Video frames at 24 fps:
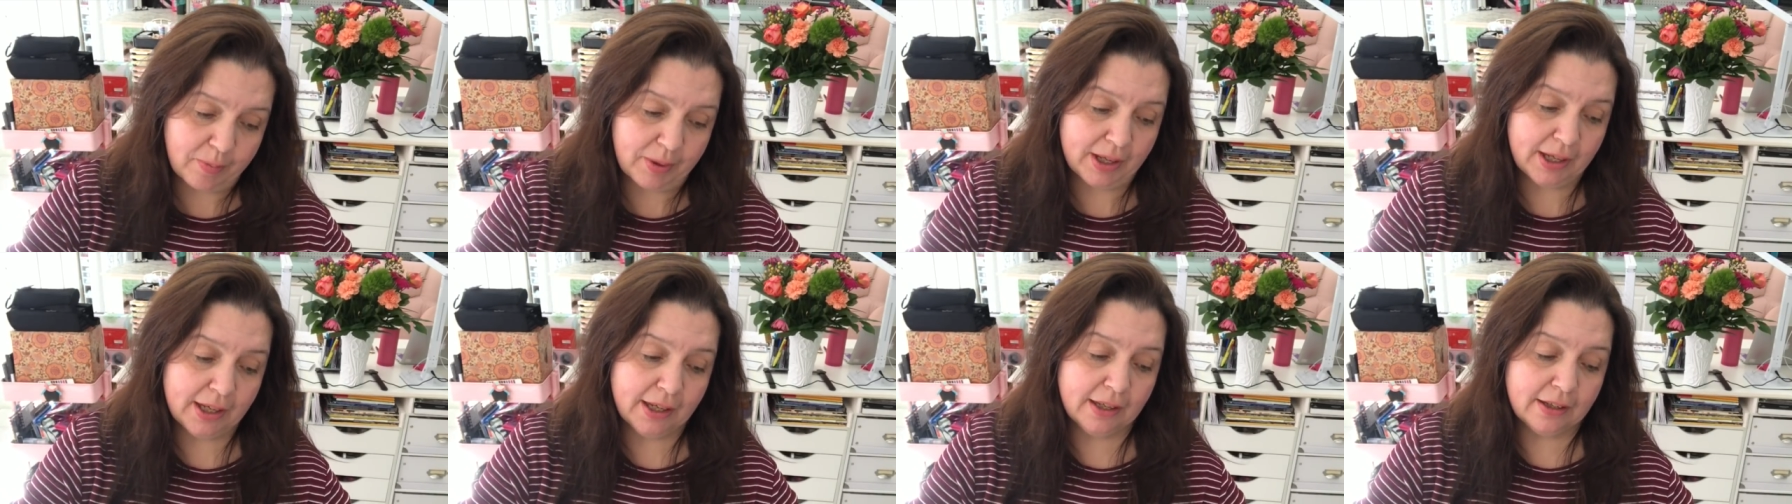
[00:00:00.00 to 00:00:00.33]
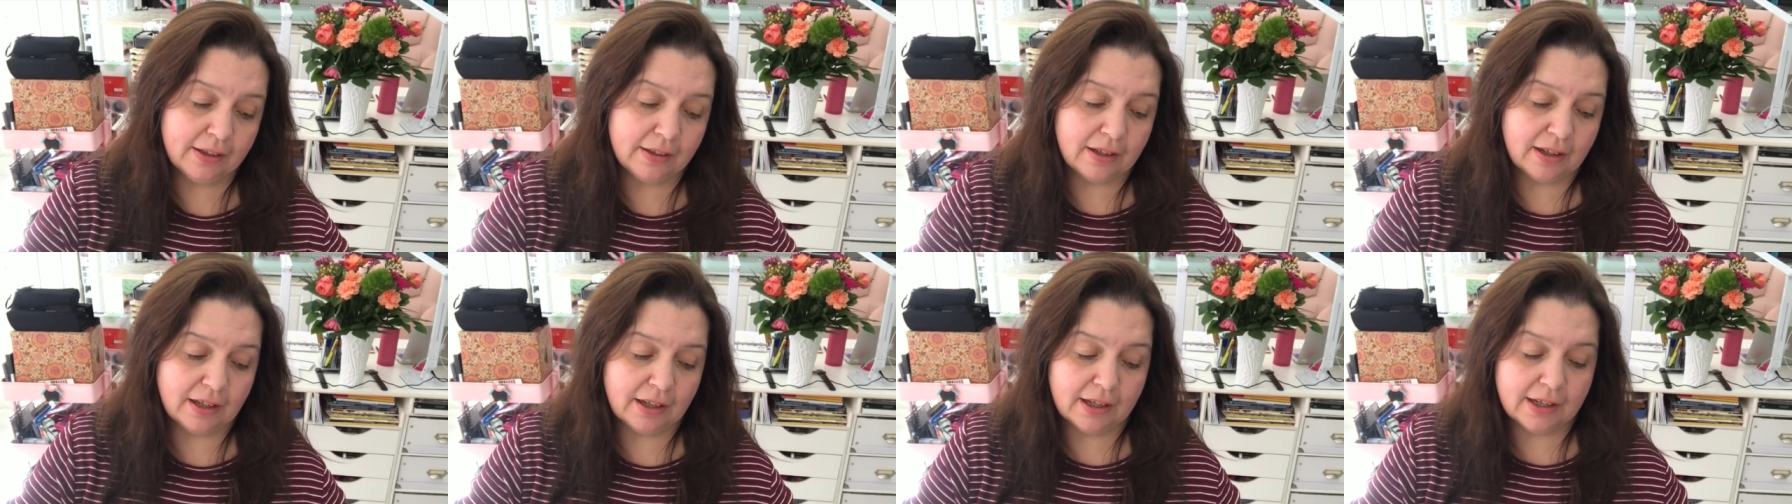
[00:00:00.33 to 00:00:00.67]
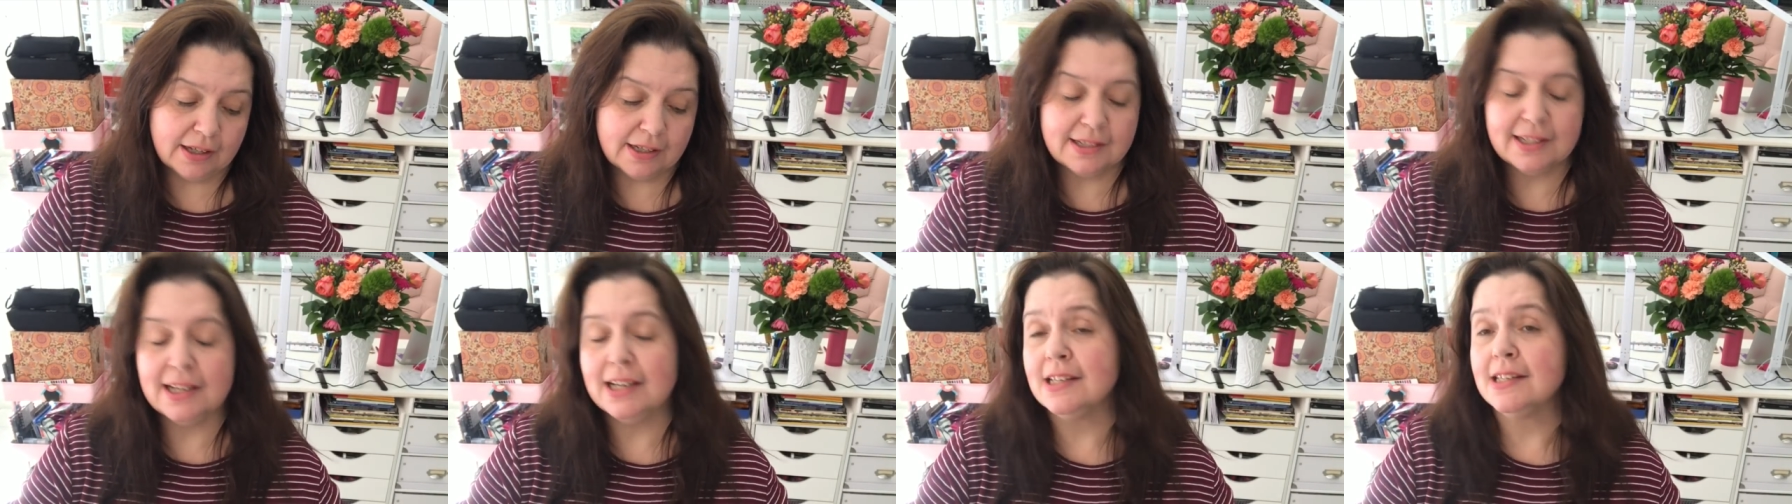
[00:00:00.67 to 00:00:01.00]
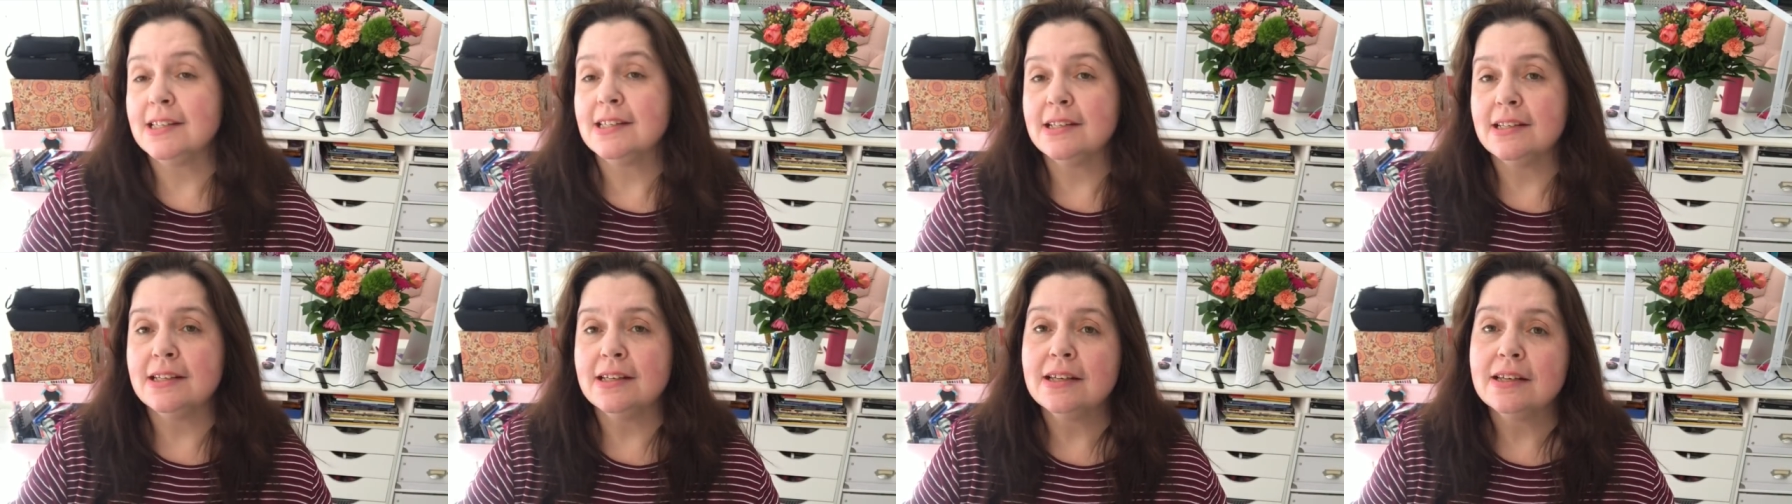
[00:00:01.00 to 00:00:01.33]
been
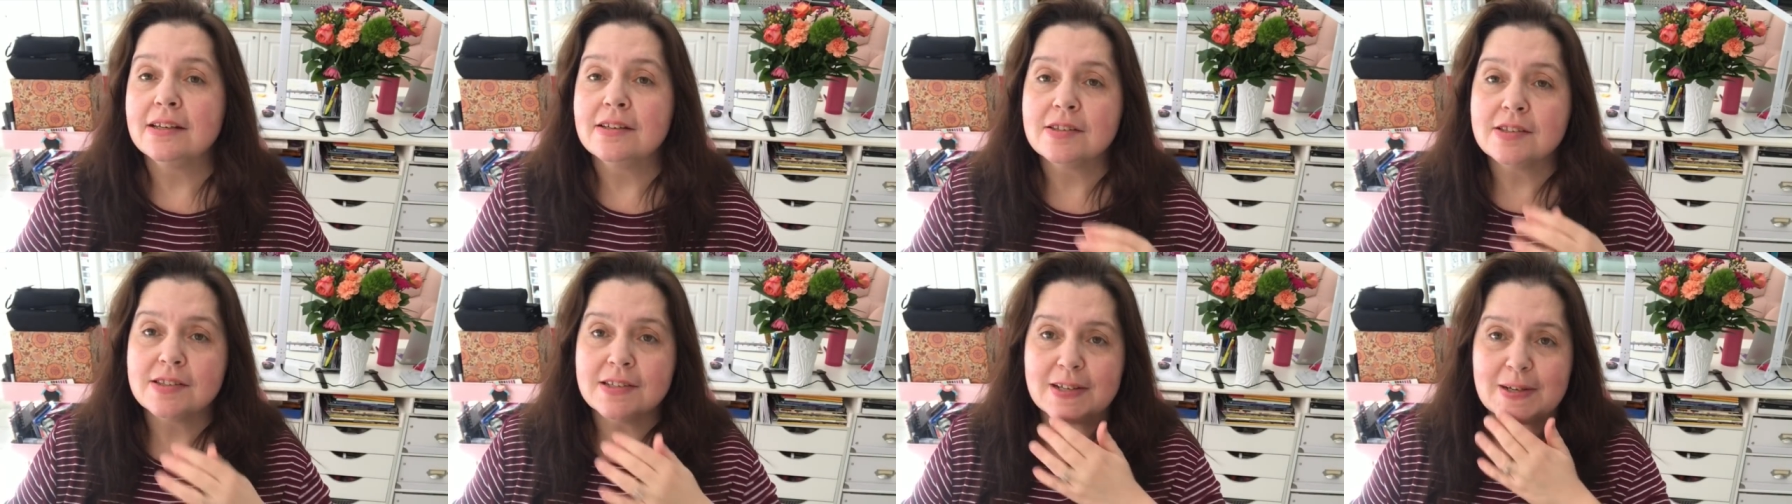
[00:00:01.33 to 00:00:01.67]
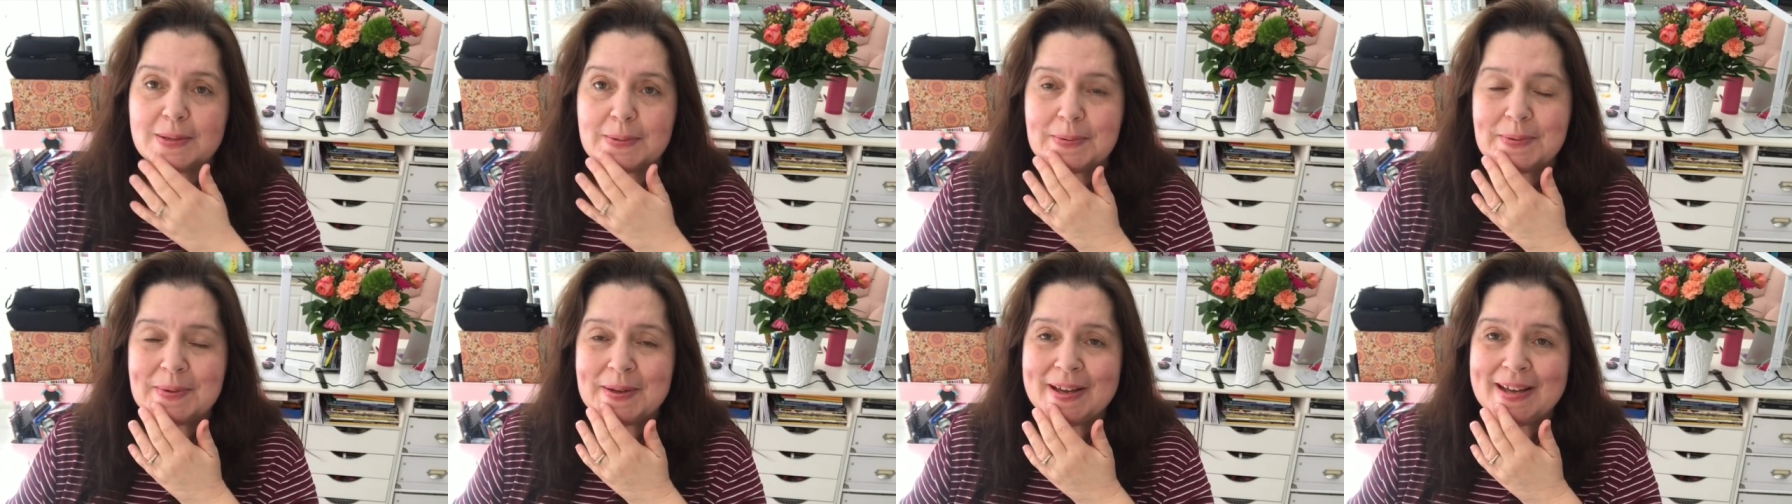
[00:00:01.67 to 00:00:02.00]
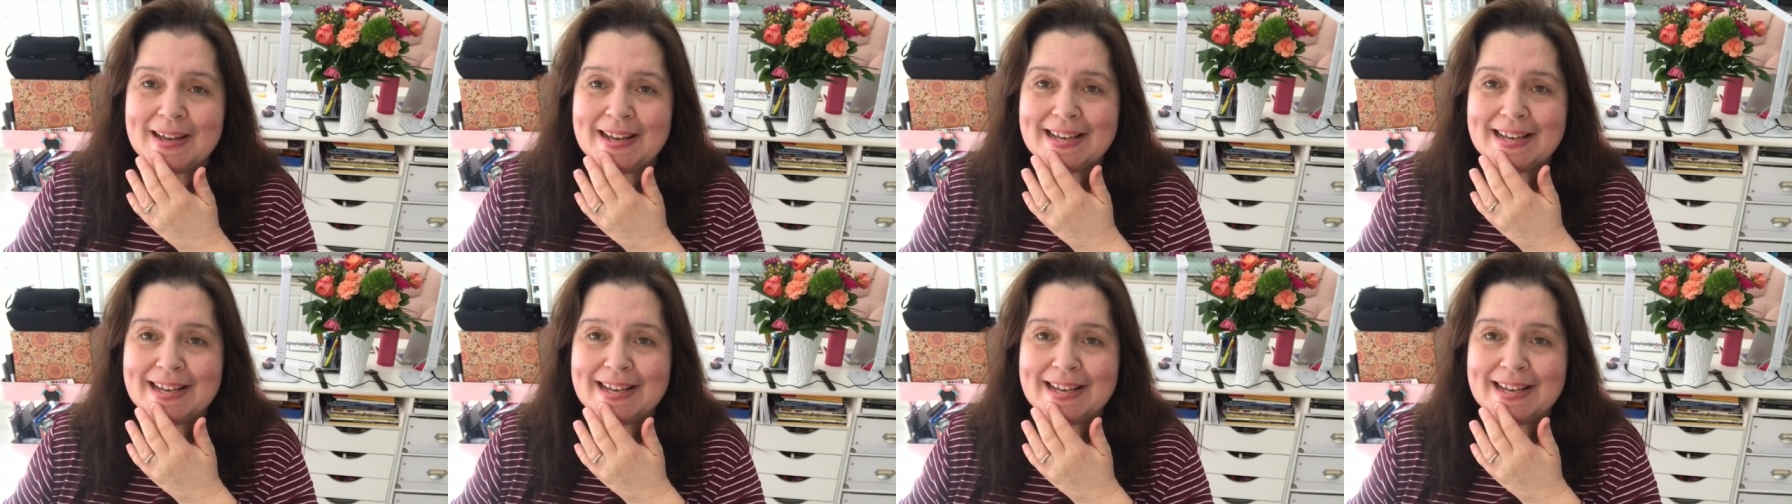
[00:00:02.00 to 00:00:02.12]
testing some